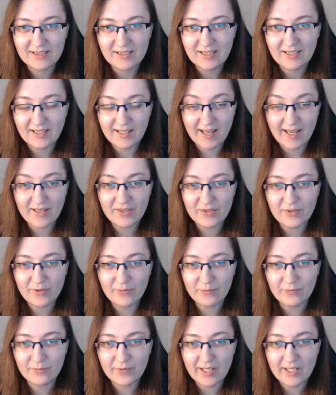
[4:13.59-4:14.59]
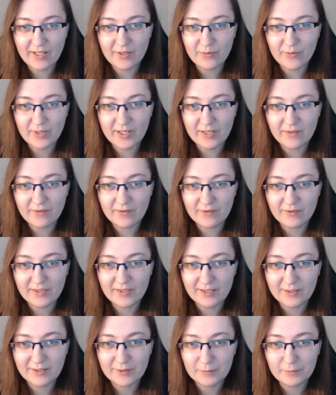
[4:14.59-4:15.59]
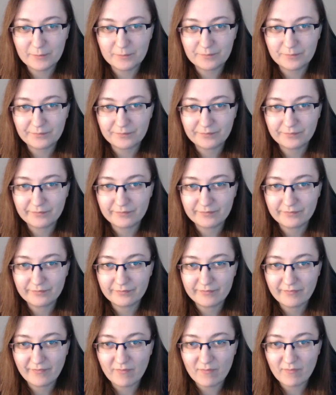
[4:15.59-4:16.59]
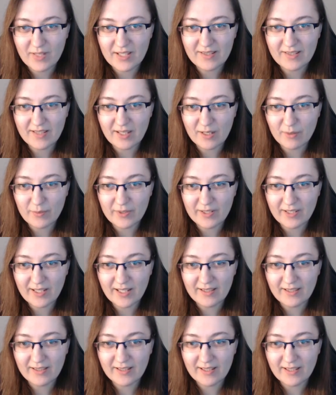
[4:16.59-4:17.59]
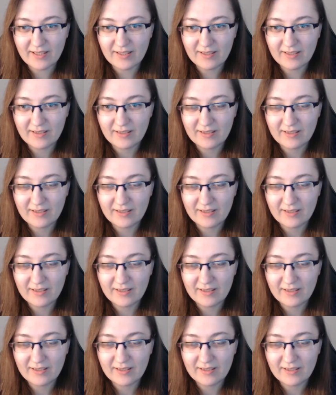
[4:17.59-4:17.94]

Yeah, so far doing good. Escaping that thing.